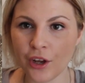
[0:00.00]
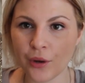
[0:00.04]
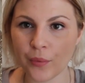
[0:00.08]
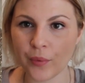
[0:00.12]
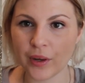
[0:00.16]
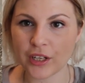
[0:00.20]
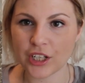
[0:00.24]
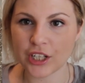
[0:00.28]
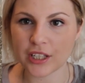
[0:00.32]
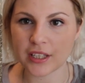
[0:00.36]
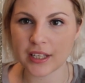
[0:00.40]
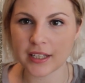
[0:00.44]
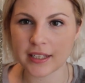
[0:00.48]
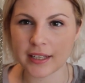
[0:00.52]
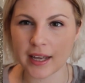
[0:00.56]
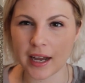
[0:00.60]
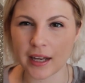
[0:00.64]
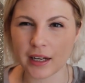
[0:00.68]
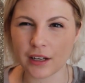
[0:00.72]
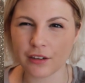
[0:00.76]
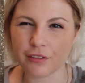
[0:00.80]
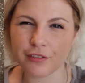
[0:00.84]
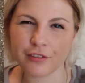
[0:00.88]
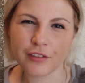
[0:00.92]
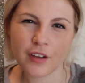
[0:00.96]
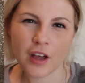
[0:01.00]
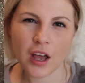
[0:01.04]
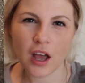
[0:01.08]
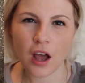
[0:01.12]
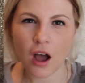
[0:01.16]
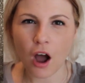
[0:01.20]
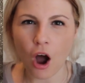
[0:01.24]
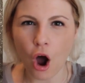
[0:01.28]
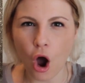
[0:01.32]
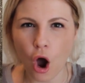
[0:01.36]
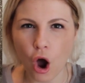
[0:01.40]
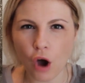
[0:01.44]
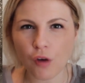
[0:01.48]
which is this kind of
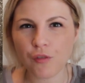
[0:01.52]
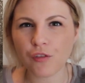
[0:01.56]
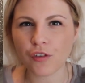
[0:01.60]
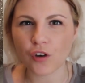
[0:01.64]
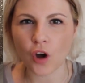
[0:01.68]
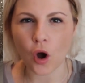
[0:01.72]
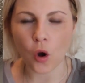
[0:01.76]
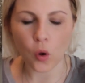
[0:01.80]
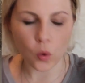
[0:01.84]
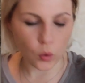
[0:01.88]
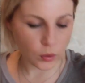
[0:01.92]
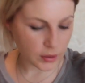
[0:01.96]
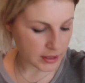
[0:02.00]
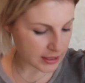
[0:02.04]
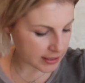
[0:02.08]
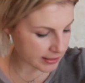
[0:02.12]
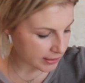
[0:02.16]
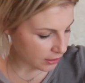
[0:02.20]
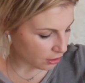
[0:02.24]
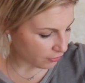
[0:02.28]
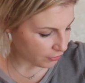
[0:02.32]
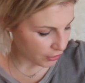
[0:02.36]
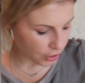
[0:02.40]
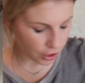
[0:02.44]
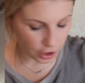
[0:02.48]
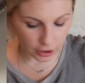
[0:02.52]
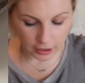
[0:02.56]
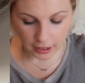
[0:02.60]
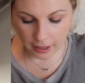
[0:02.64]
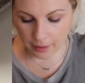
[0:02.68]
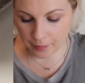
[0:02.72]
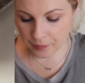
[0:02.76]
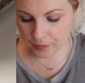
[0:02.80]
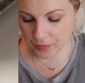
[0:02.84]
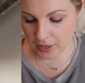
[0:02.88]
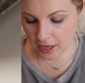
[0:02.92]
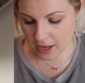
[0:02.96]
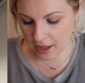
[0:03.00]
off gold silver
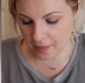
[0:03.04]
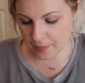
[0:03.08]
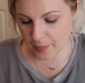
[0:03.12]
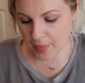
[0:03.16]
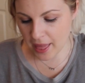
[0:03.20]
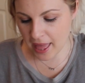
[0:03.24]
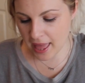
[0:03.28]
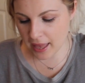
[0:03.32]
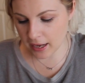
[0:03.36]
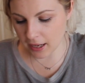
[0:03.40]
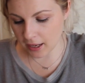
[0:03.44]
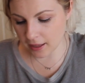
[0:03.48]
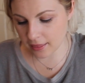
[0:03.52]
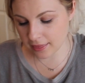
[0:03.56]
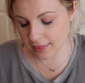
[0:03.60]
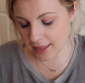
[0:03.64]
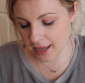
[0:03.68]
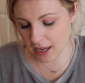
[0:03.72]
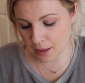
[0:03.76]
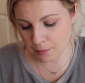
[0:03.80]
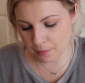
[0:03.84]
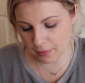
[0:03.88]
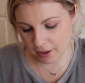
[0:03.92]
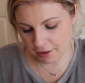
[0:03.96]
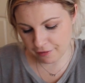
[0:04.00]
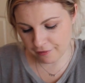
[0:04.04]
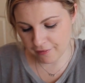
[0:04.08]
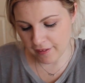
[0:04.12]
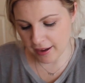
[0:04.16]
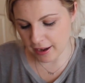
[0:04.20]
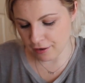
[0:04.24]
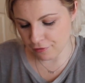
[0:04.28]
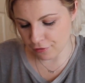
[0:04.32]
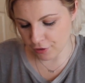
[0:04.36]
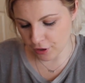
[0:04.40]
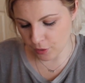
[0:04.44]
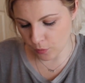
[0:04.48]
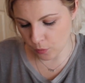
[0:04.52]
colour. Then I think my
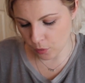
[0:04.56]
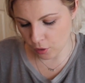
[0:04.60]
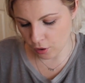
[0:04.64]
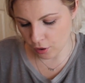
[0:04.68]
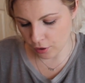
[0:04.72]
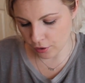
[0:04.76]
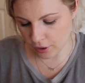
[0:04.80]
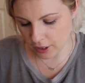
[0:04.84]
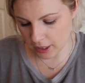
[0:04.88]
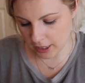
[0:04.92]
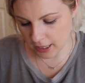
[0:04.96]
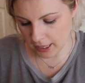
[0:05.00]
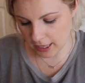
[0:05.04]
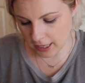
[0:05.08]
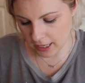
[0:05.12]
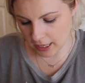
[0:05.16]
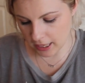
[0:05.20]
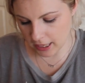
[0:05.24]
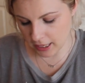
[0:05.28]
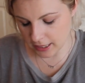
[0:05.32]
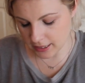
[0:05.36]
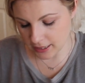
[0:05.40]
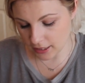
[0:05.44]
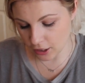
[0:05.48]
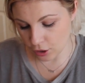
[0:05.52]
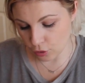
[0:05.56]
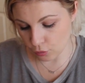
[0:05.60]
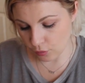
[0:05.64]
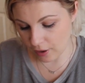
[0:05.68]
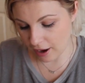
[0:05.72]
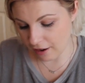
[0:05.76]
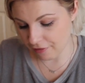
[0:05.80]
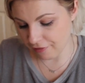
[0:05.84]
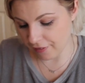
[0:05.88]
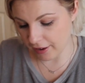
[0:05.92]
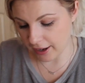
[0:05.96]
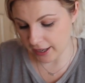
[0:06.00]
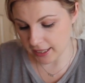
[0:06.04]
favourite one is
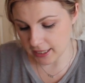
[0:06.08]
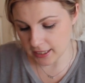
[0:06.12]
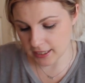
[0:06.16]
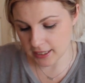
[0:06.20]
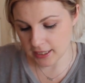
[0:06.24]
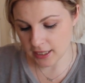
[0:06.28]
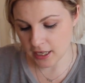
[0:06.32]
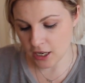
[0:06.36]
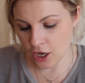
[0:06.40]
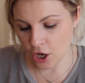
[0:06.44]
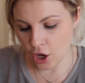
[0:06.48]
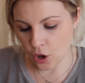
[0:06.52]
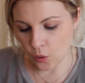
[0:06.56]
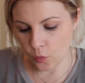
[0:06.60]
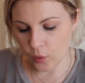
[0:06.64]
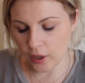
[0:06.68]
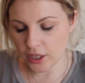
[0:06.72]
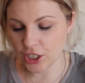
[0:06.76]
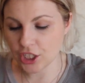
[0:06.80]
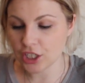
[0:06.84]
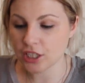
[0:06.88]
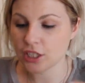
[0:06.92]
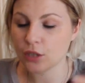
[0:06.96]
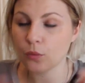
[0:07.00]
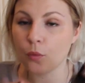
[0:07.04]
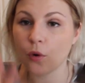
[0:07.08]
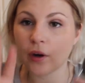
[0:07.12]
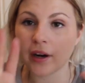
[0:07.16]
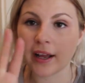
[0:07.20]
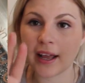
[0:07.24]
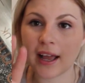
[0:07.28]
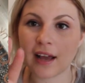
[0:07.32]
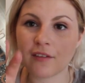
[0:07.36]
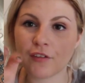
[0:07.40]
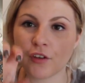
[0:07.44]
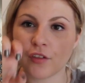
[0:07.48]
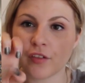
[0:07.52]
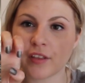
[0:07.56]
Graphite, which is the one I
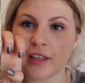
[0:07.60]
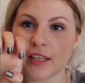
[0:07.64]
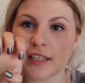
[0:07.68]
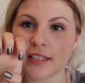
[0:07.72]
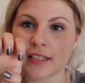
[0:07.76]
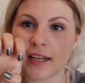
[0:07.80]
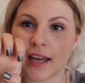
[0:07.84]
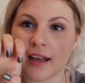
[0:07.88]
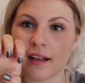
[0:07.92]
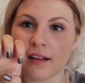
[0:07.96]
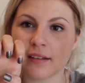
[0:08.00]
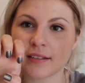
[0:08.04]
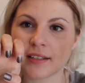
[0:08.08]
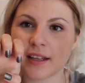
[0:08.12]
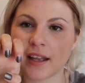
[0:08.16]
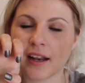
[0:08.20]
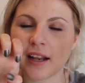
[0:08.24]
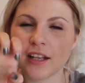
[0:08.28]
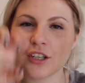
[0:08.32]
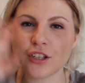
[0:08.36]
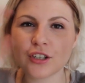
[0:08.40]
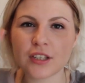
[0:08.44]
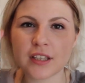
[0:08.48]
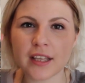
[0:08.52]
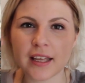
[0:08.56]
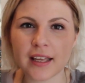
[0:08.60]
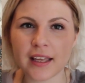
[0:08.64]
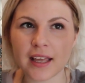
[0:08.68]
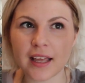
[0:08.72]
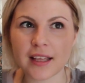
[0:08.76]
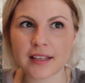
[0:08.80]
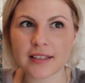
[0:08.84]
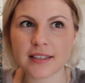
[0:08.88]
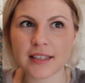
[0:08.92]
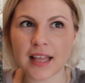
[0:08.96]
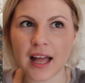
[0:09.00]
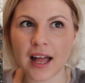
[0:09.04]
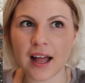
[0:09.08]
have on these nails, and I just think
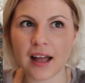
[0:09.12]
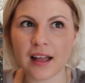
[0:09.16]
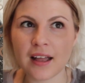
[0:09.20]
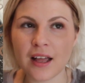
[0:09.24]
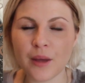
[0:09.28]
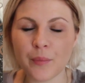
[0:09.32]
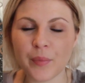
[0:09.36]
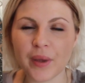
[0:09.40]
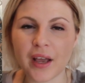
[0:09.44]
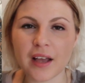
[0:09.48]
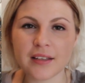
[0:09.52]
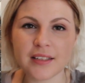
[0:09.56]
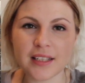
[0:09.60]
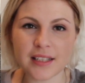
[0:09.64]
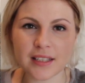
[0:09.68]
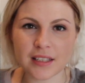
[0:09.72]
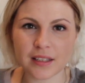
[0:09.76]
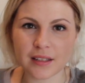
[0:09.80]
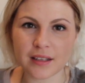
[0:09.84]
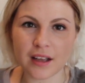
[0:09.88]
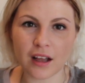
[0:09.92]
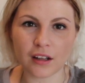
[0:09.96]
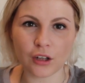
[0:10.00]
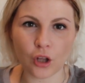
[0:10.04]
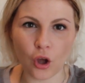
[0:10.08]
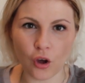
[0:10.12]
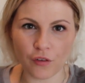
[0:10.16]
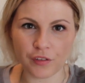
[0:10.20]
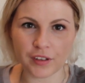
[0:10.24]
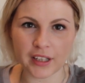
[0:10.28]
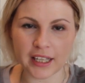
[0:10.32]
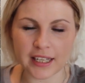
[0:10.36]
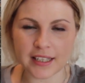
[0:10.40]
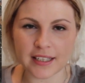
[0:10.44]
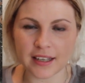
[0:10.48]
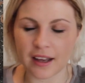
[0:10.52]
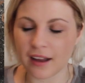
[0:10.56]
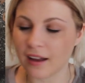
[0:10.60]
it's that because it's a lot of
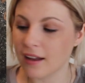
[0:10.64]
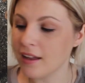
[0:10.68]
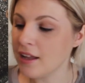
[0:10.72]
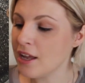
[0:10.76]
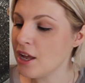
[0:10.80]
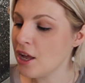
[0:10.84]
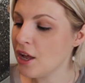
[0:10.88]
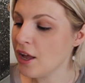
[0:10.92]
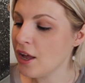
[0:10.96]
glitter,